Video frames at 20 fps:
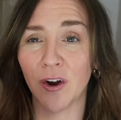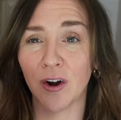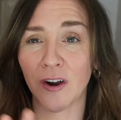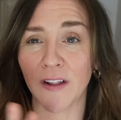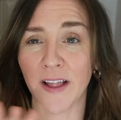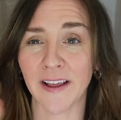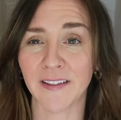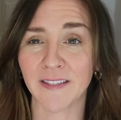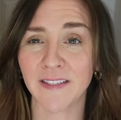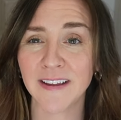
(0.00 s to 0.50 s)
are
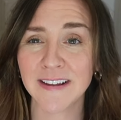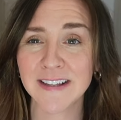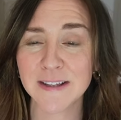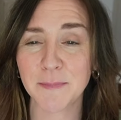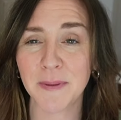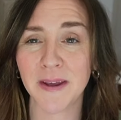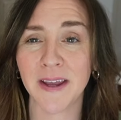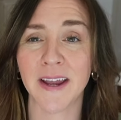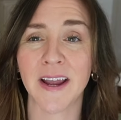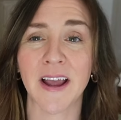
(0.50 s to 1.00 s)
like this
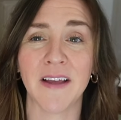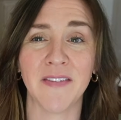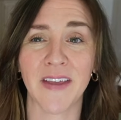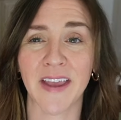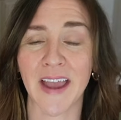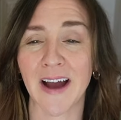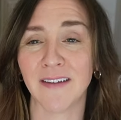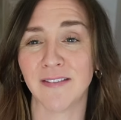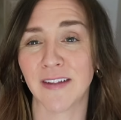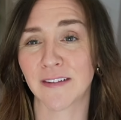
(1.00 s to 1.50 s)
big and they
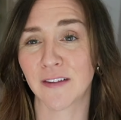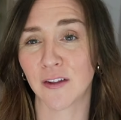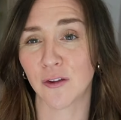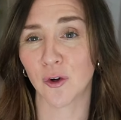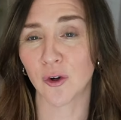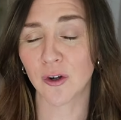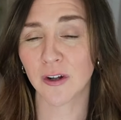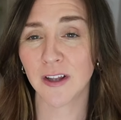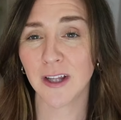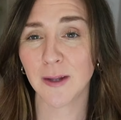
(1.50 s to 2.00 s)
have like the
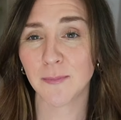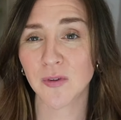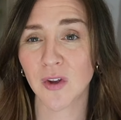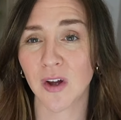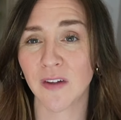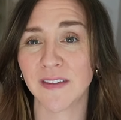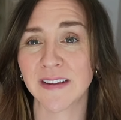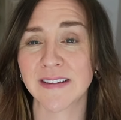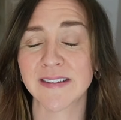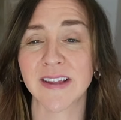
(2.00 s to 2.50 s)
little clips
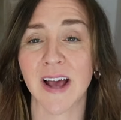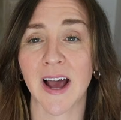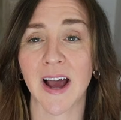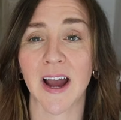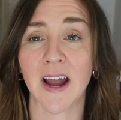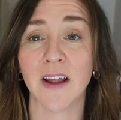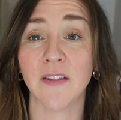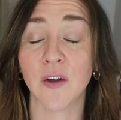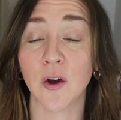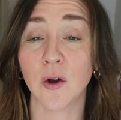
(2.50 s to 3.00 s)
on the
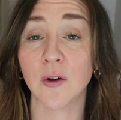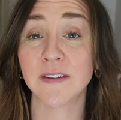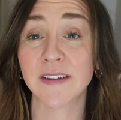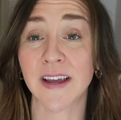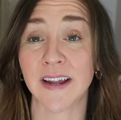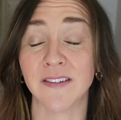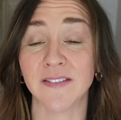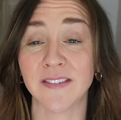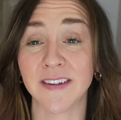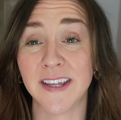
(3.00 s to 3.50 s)
side. Those
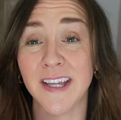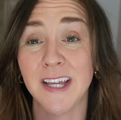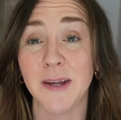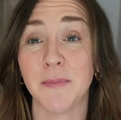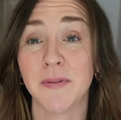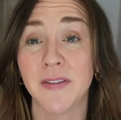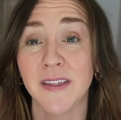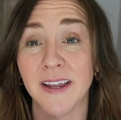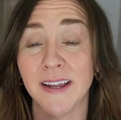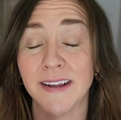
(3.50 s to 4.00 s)
kind of keep
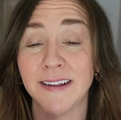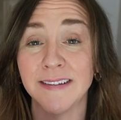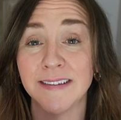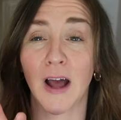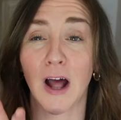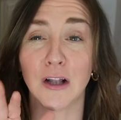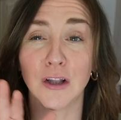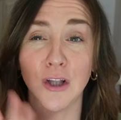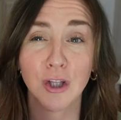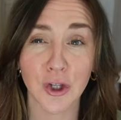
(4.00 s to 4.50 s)
things
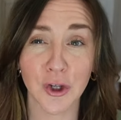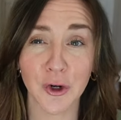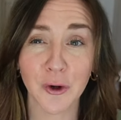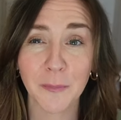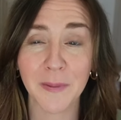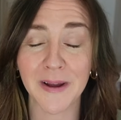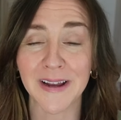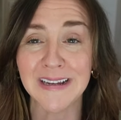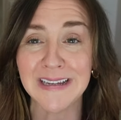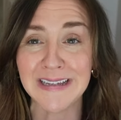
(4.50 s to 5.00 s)
a little
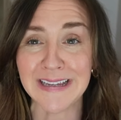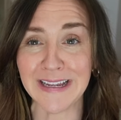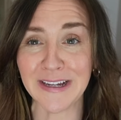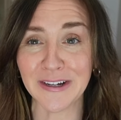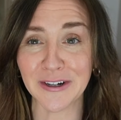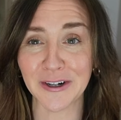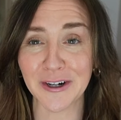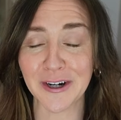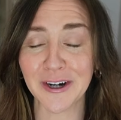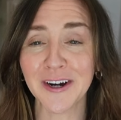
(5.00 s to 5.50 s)
bit
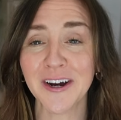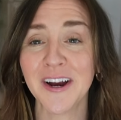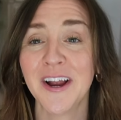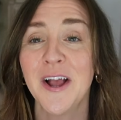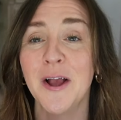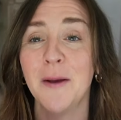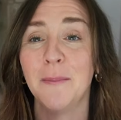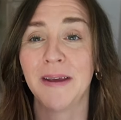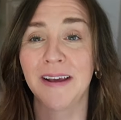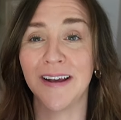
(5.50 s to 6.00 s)
neater
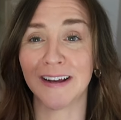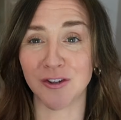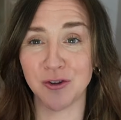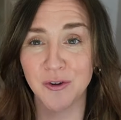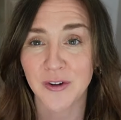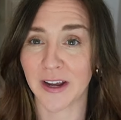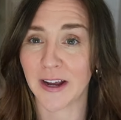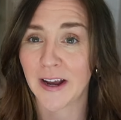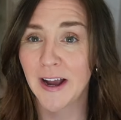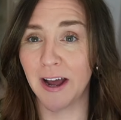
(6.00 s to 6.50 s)
because you
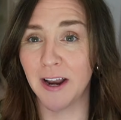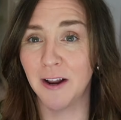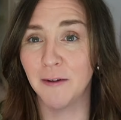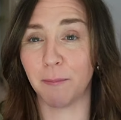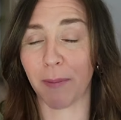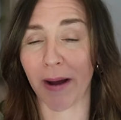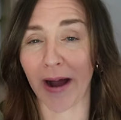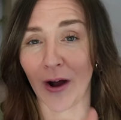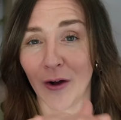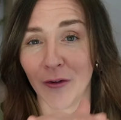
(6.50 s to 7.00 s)
can kind of
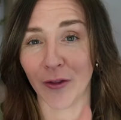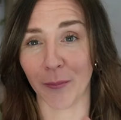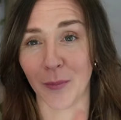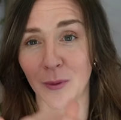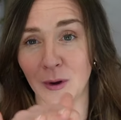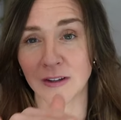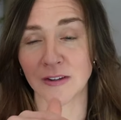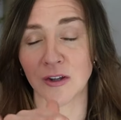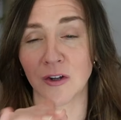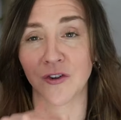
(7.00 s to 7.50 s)
pile the
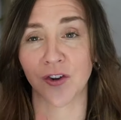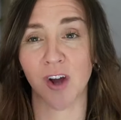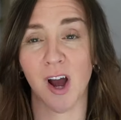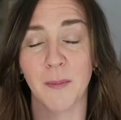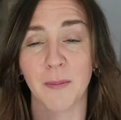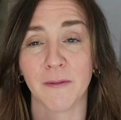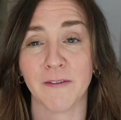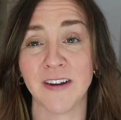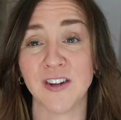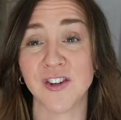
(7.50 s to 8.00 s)
books on
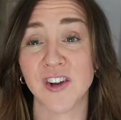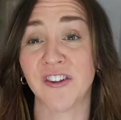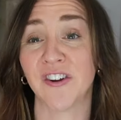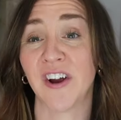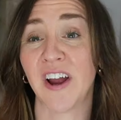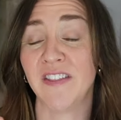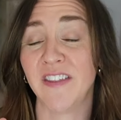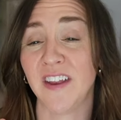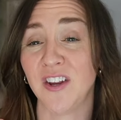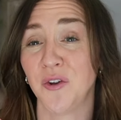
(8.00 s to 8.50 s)
top of each other
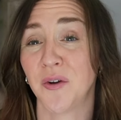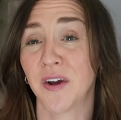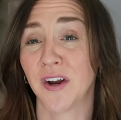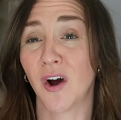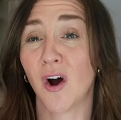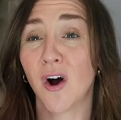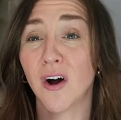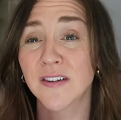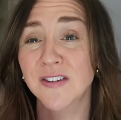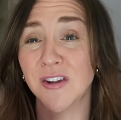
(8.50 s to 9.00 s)
and then you can
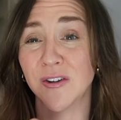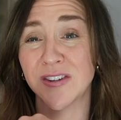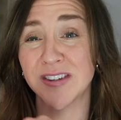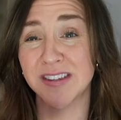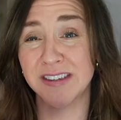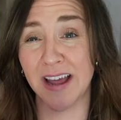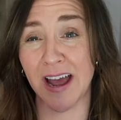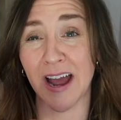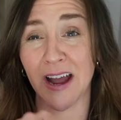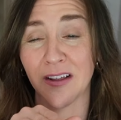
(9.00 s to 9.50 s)
also
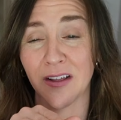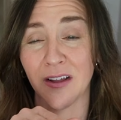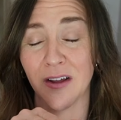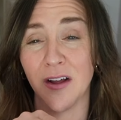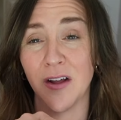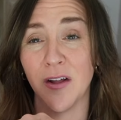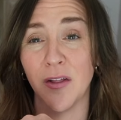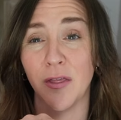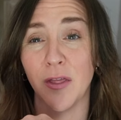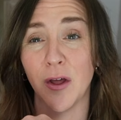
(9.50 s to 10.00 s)
stack
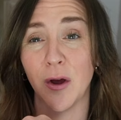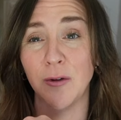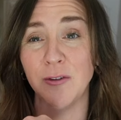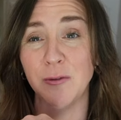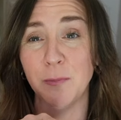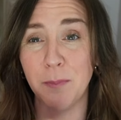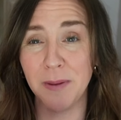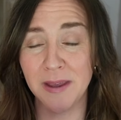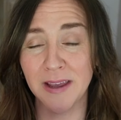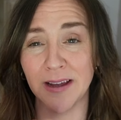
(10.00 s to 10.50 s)
those
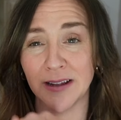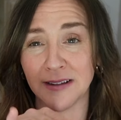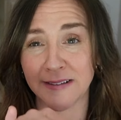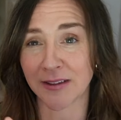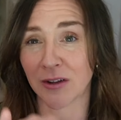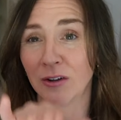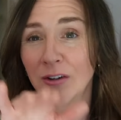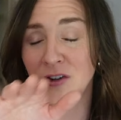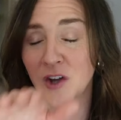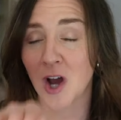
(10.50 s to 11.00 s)
bins
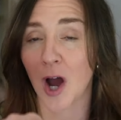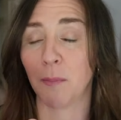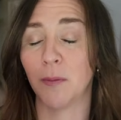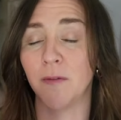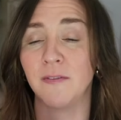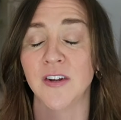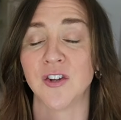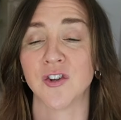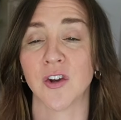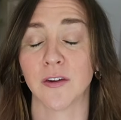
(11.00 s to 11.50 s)
on top
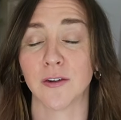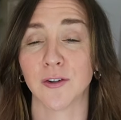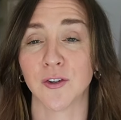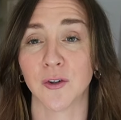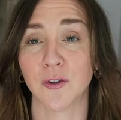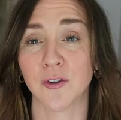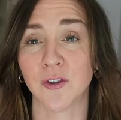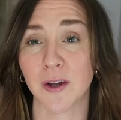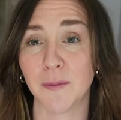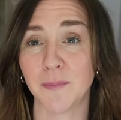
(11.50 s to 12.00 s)
of each other.
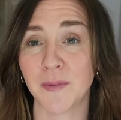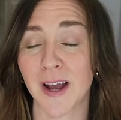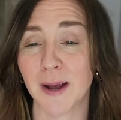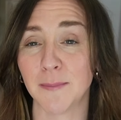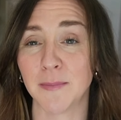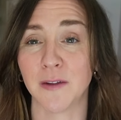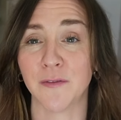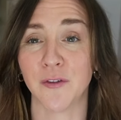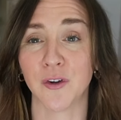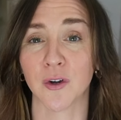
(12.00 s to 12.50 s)
So
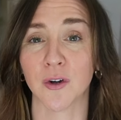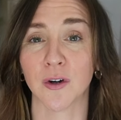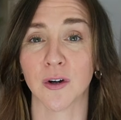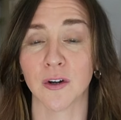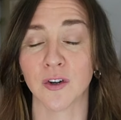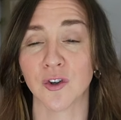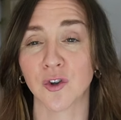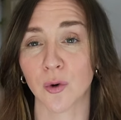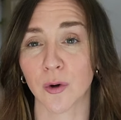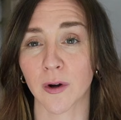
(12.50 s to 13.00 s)
sometimes if you're
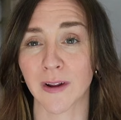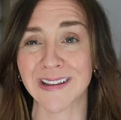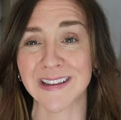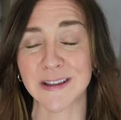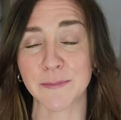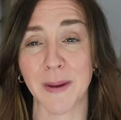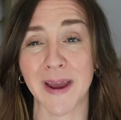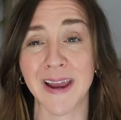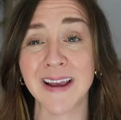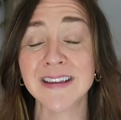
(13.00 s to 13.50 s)
short on
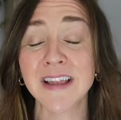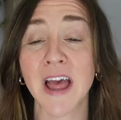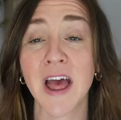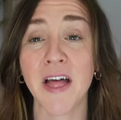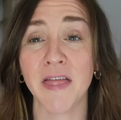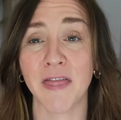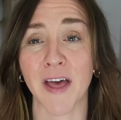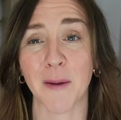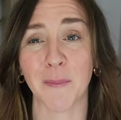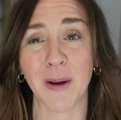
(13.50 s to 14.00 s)
space,
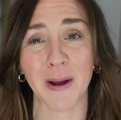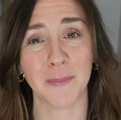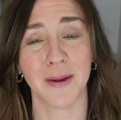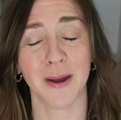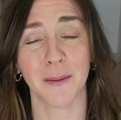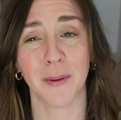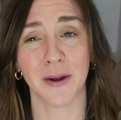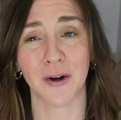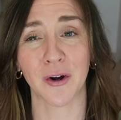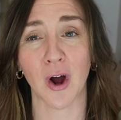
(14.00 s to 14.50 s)
that might be
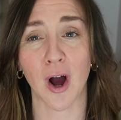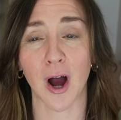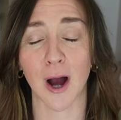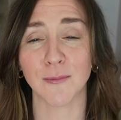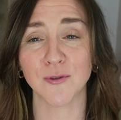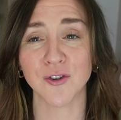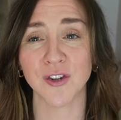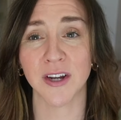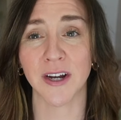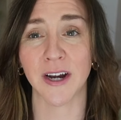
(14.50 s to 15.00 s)
a better
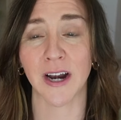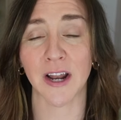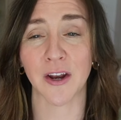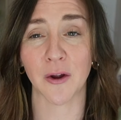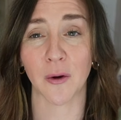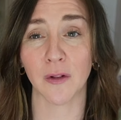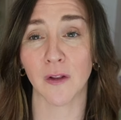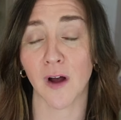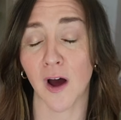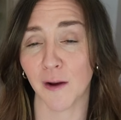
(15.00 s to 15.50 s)
option. And I
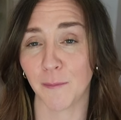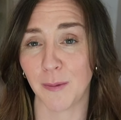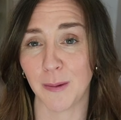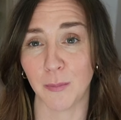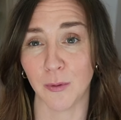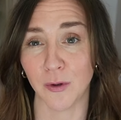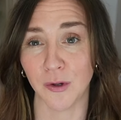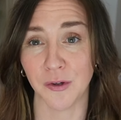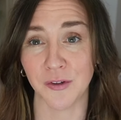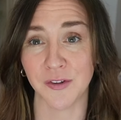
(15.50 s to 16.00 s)
know a lot of
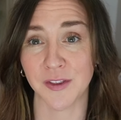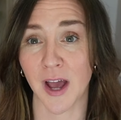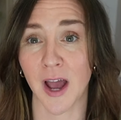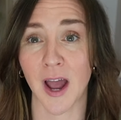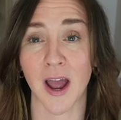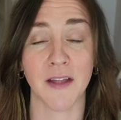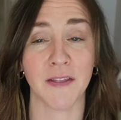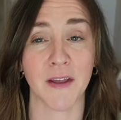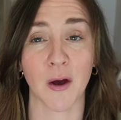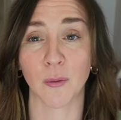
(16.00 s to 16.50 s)
people use
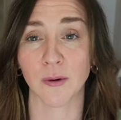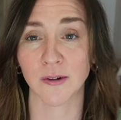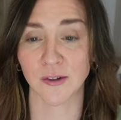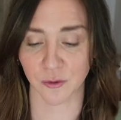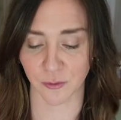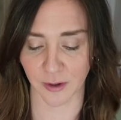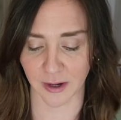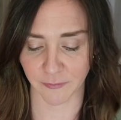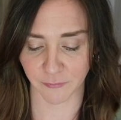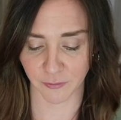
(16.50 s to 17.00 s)
that and that works
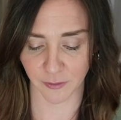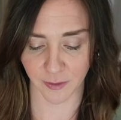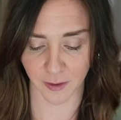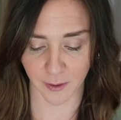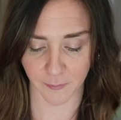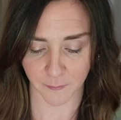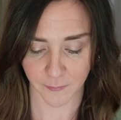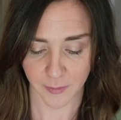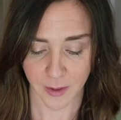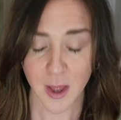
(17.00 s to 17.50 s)
great for
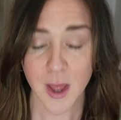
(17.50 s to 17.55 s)
them.